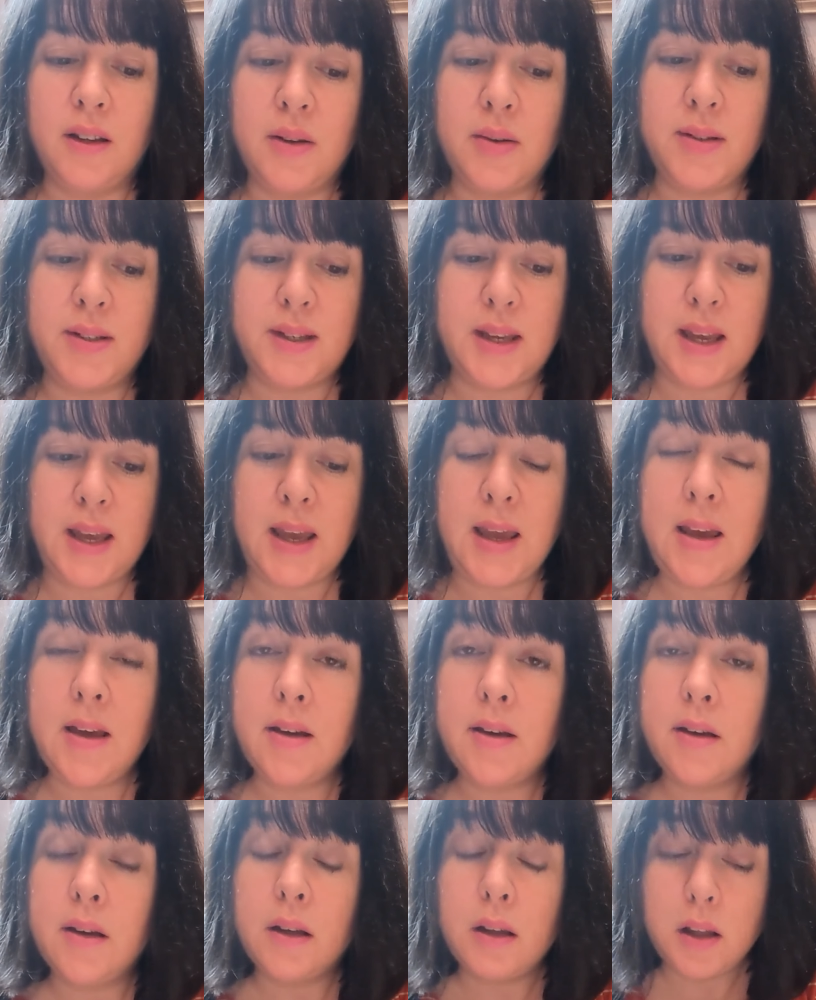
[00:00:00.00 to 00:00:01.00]
You see?
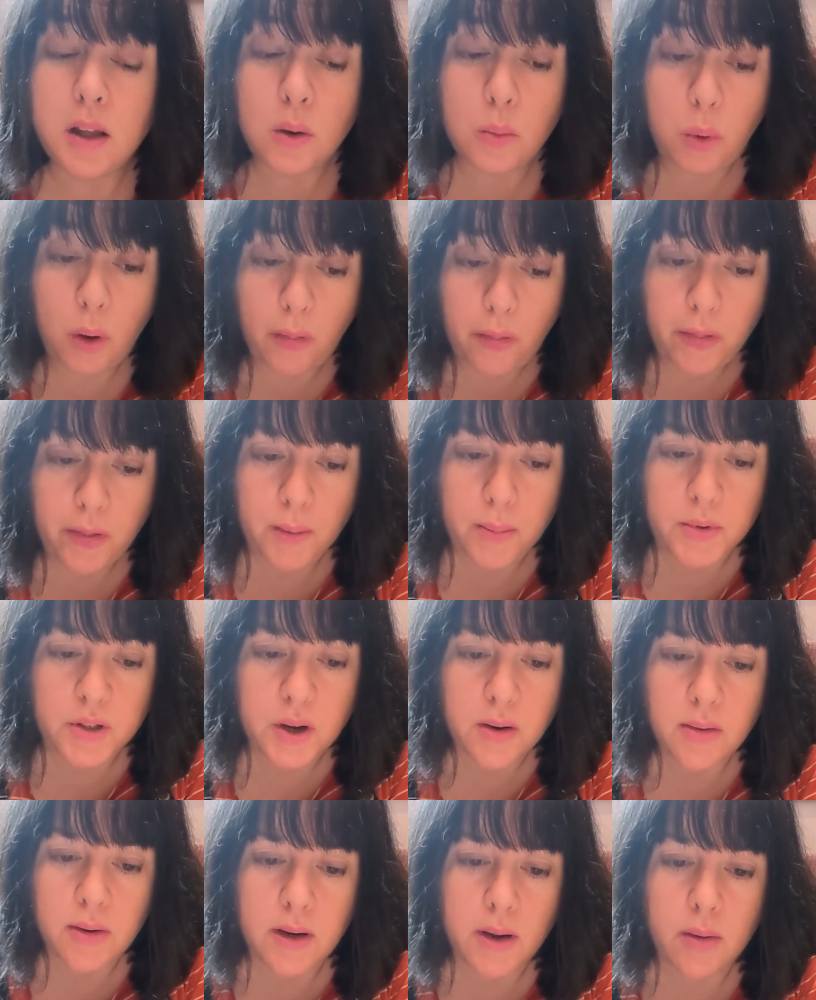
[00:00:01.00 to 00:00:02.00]
You want them,
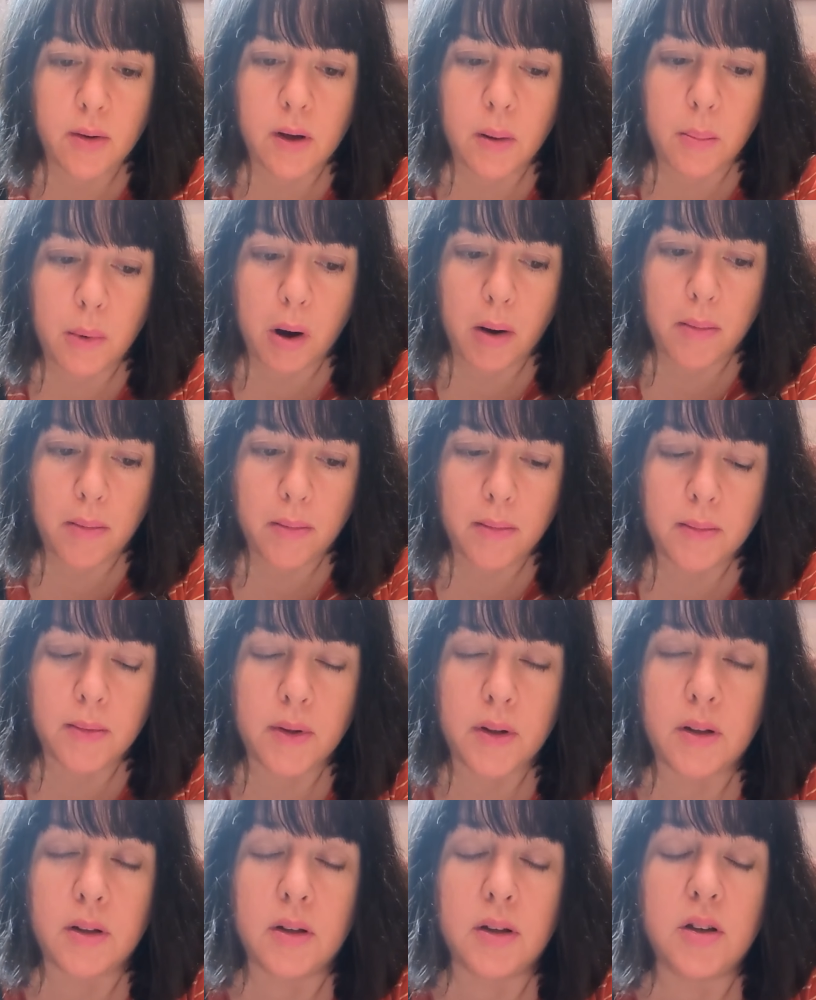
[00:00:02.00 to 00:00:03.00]
don't you? Come on.
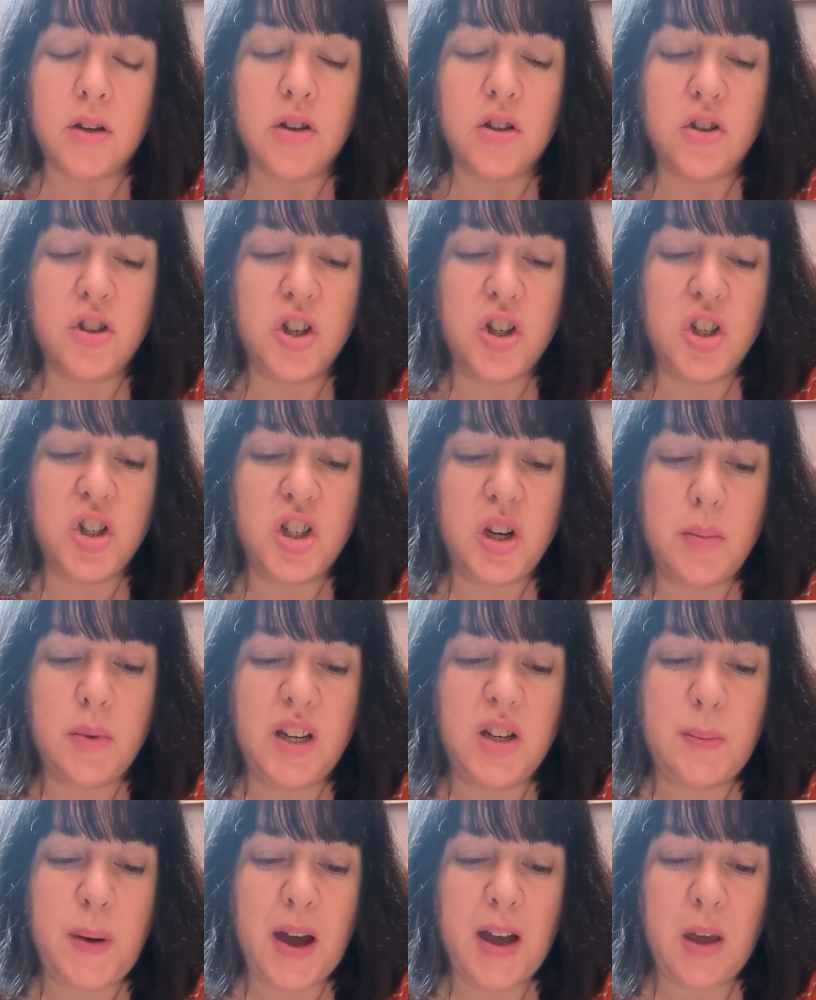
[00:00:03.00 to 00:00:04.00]
She
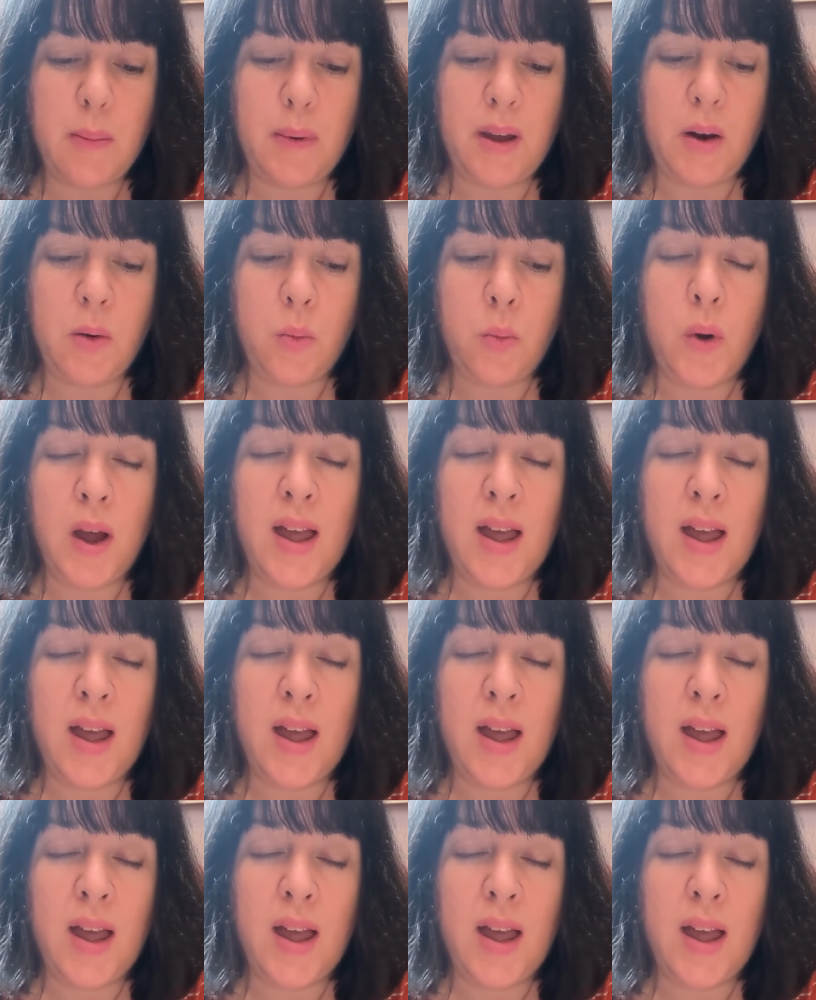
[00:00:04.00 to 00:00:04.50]
shimmied back a bit,